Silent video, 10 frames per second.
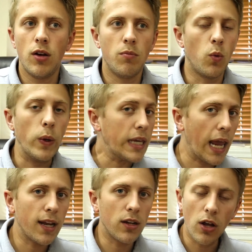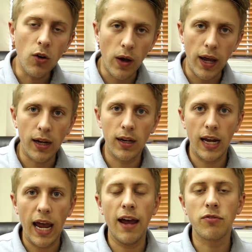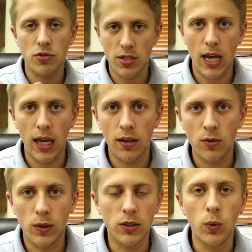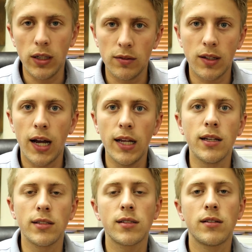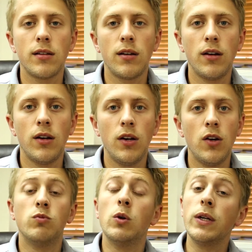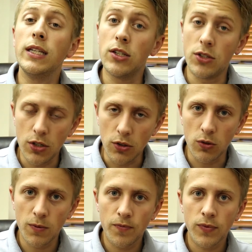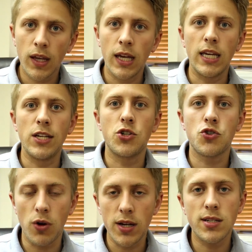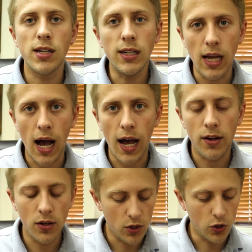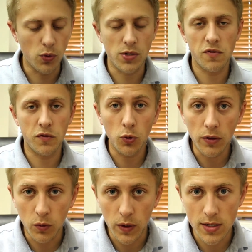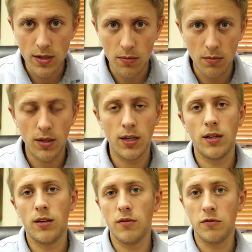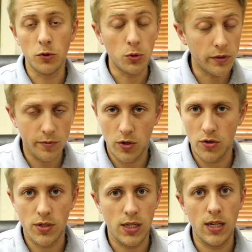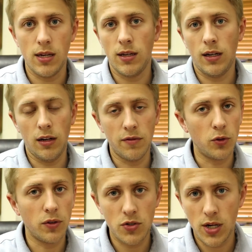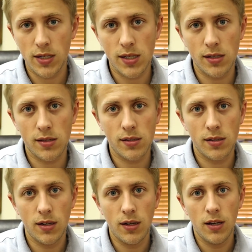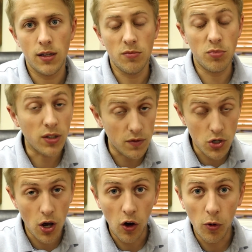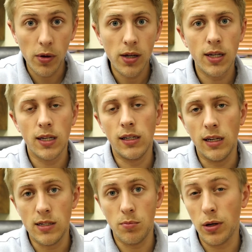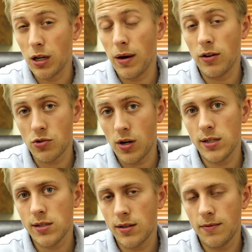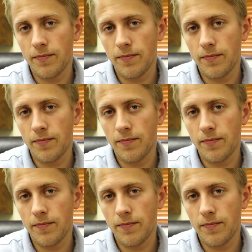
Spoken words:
But we can in no way ever say what the will of God is. What we need to do is trust in God, who is full of wisdom, full of mercy, and full of justice. The book of Job is a book about trust.